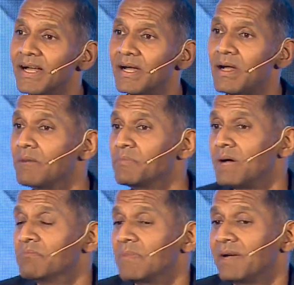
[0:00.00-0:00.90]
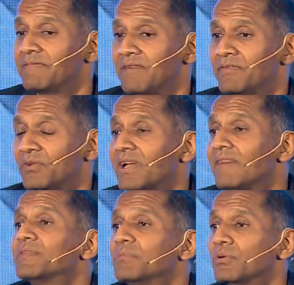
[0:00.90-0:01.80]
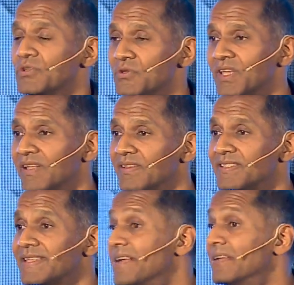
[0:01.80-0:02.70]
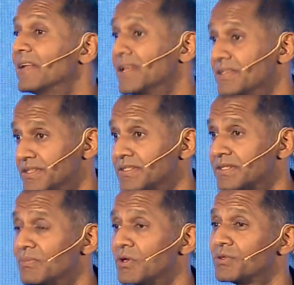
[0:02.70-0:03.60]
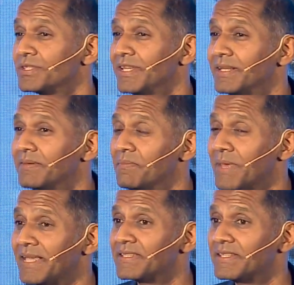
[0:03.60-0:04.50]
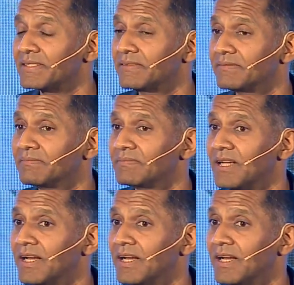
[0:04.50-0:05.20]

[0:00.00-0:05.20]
I feel comfortable using standard lenses because it makes it,